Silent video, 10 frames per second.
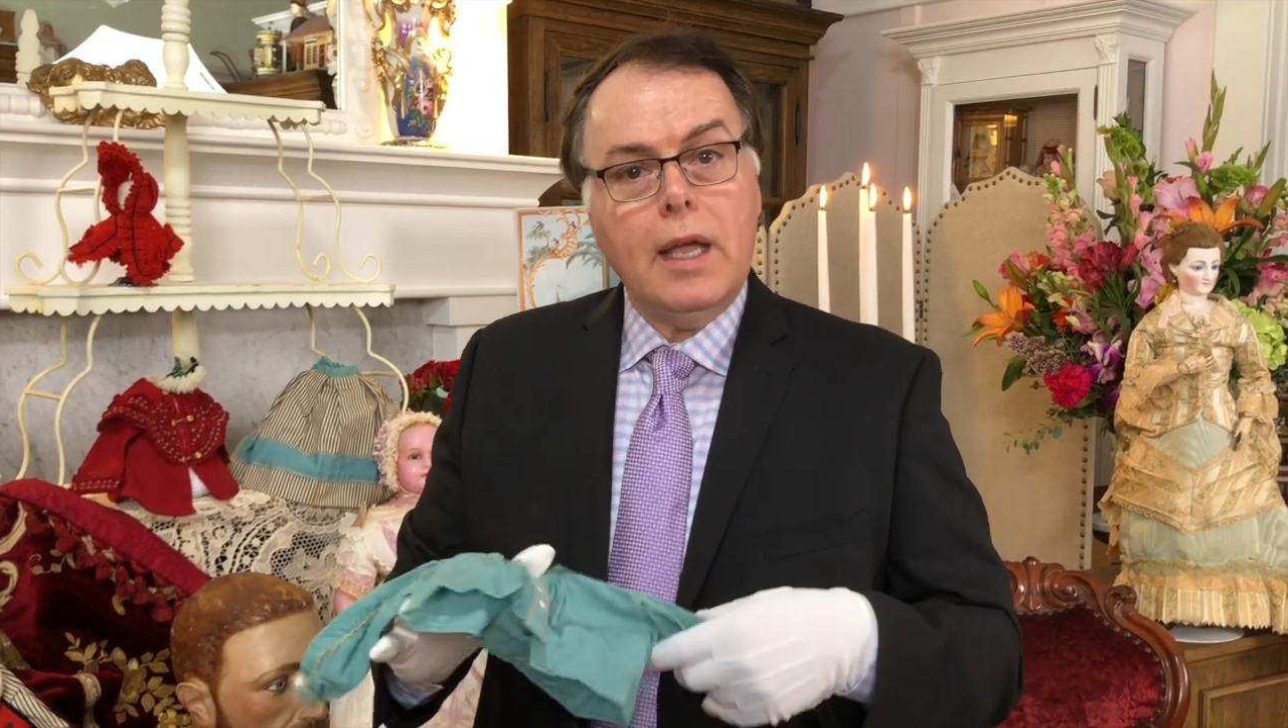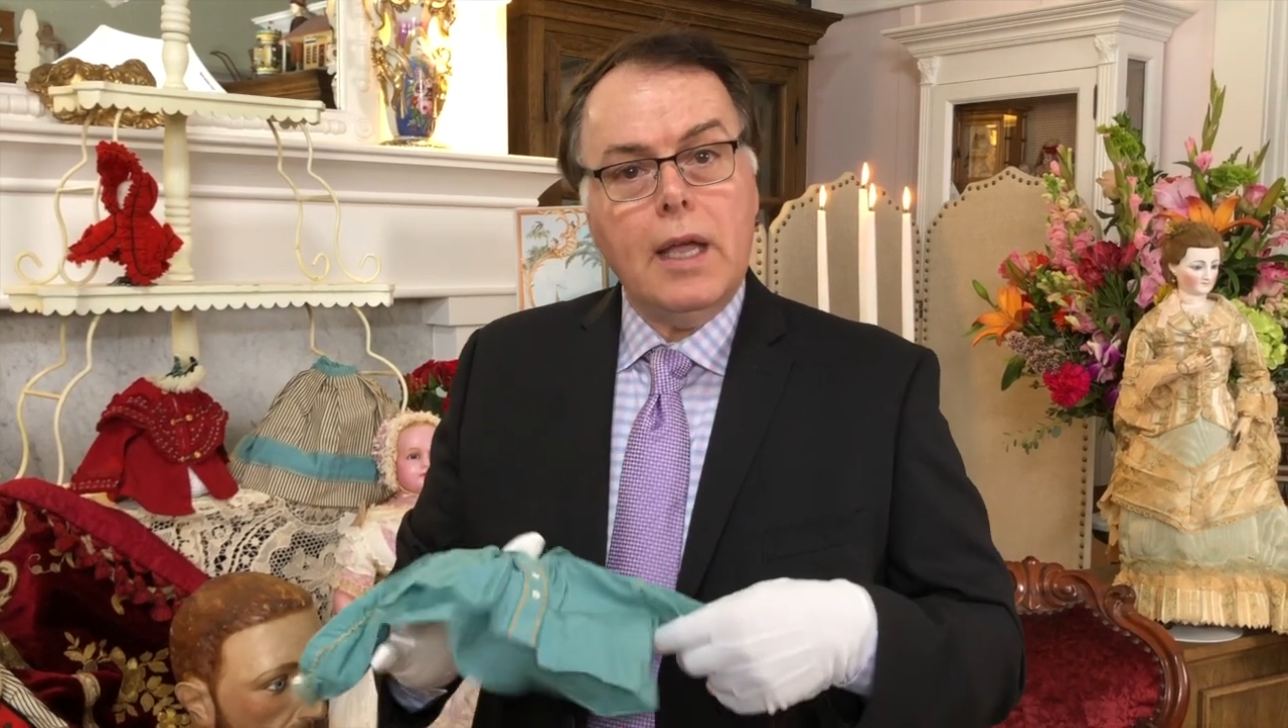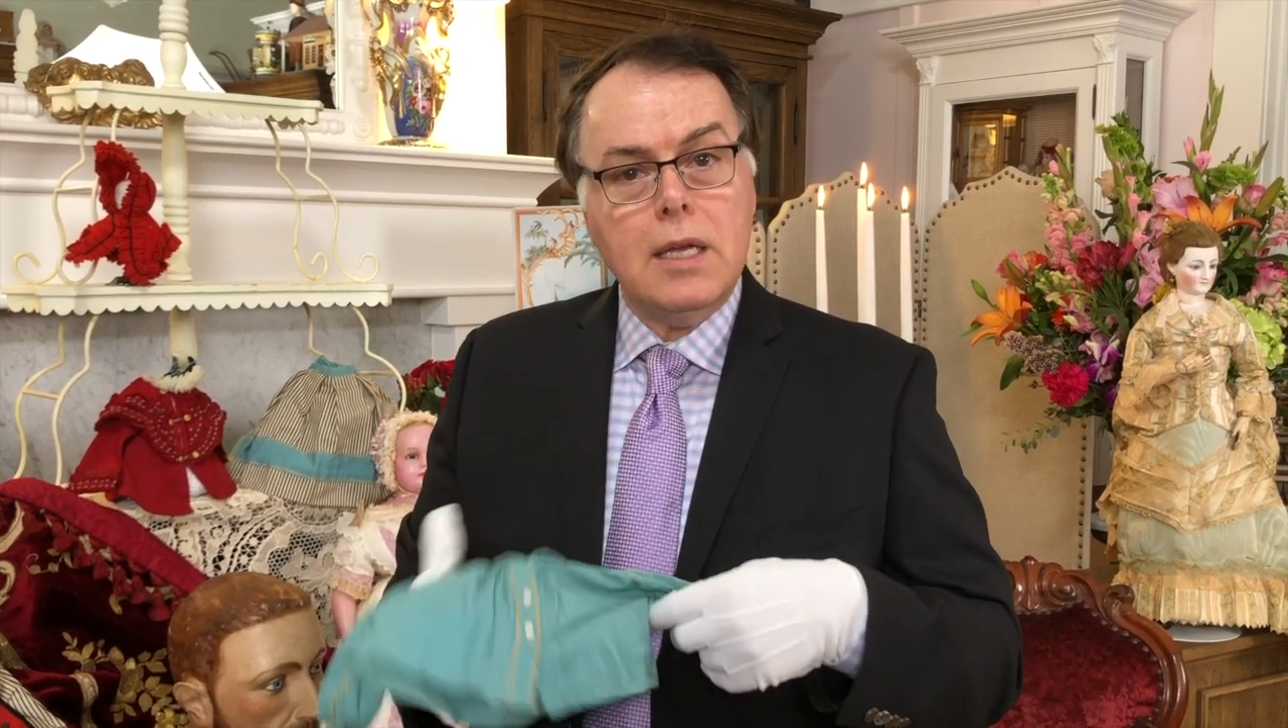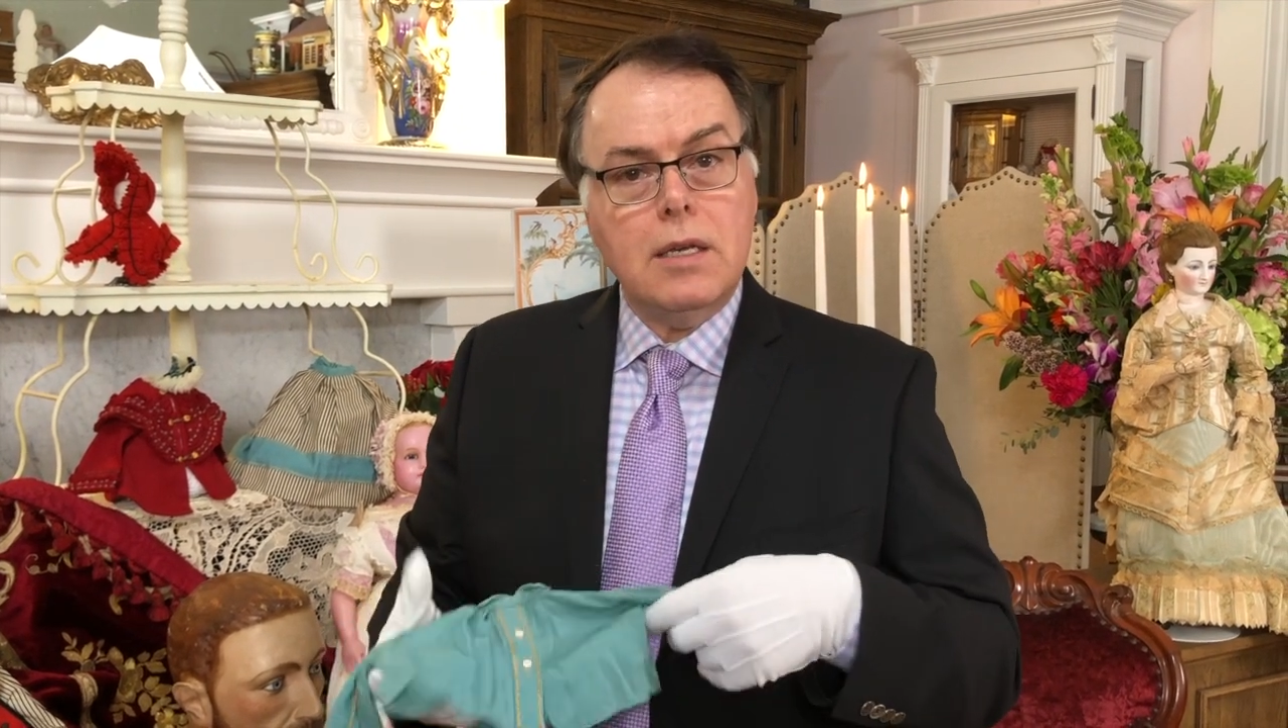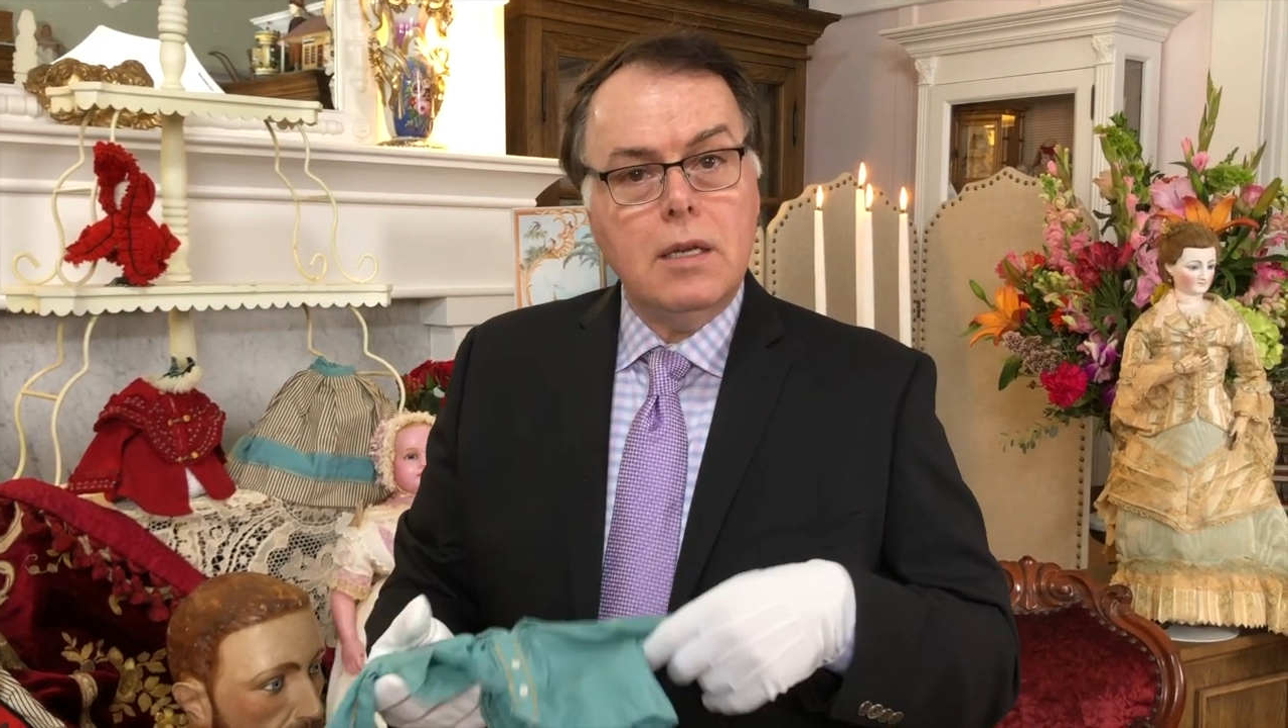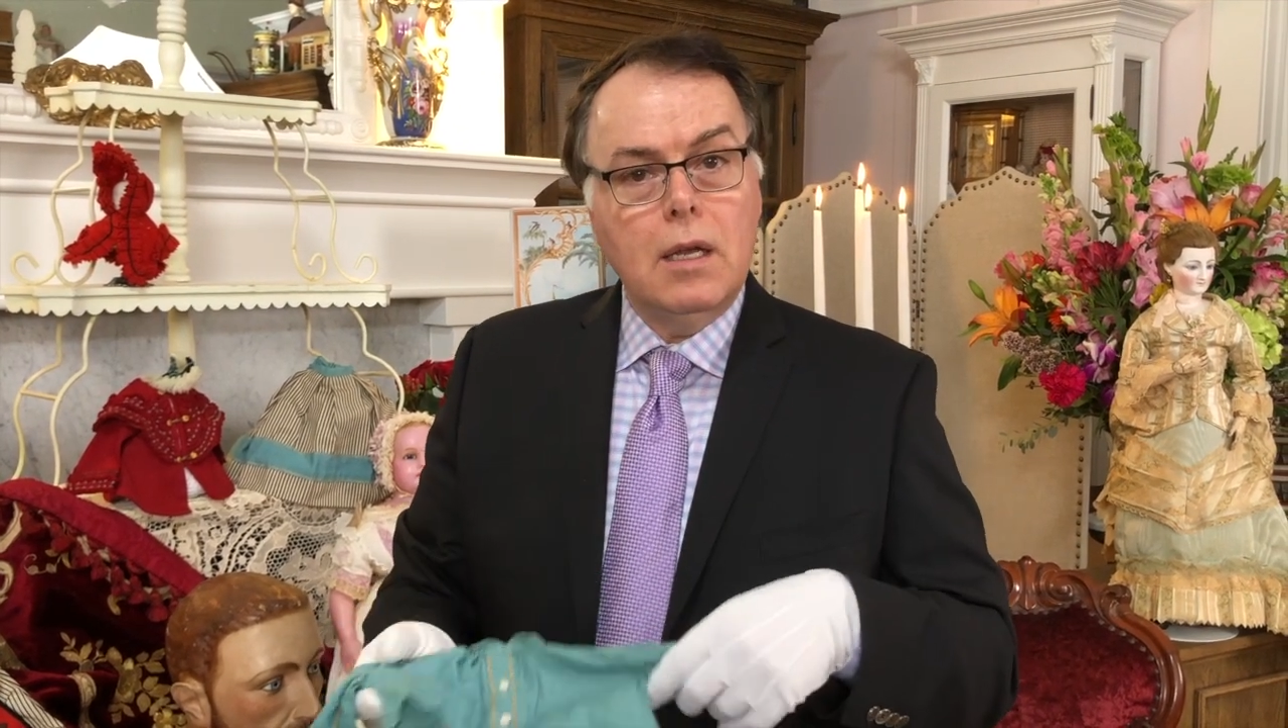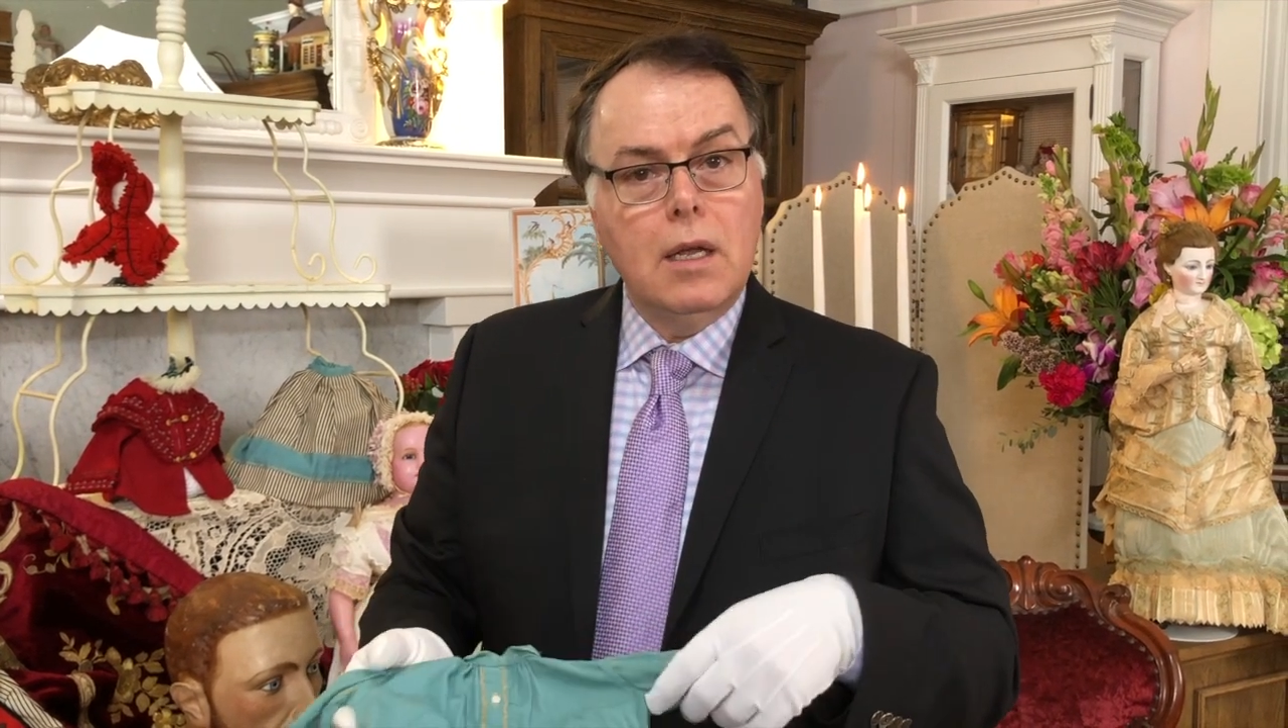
in